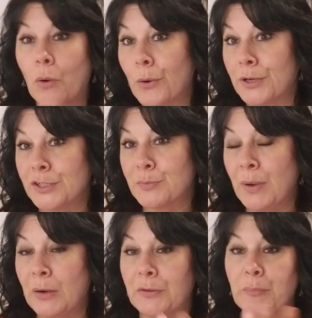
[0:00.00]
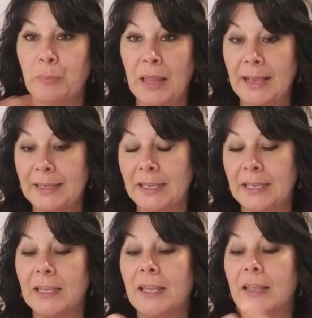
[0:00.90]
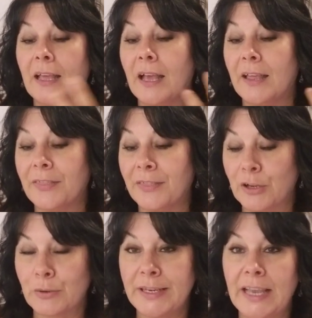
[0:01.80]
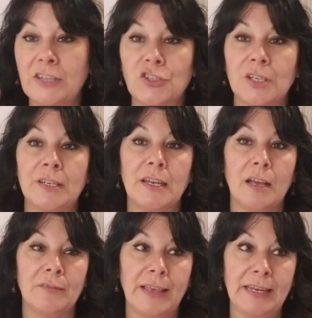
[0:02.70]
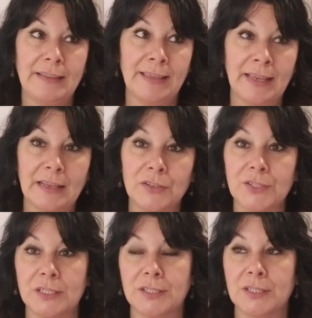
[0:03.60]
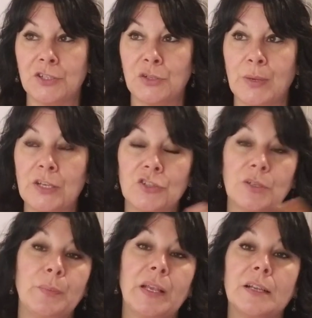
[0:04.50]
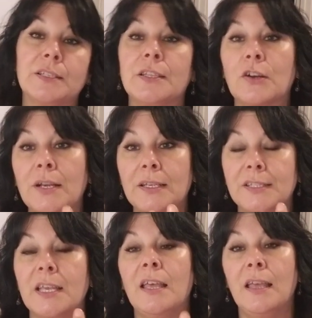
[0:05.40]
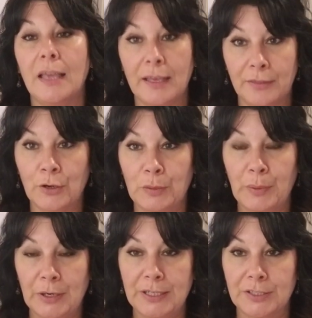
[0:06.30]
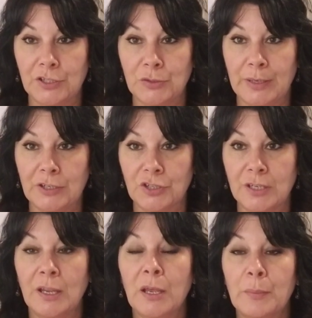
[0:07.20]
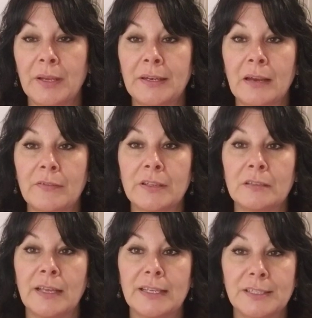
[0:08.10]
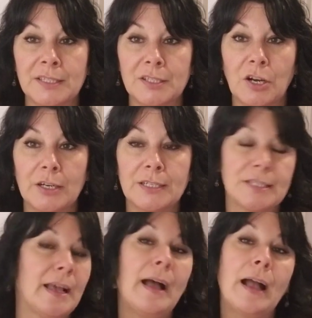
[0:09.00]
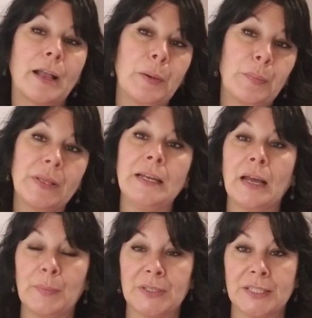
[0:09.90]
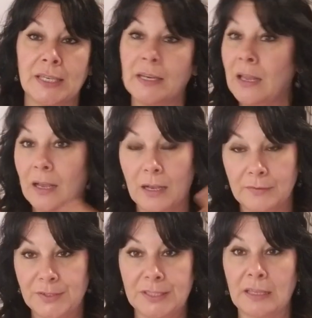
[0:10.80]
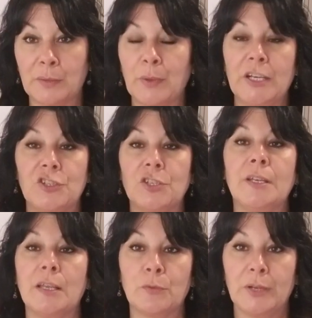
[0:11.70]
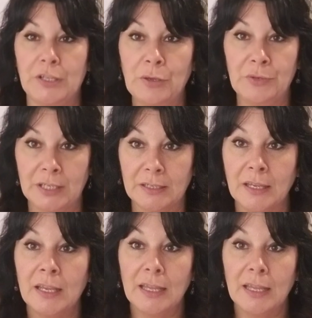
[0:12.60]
or it's both blocking the creation of anything else in a situation because there is a third party situation. But nevertheless, this card is the complete opposite of celebration and reunion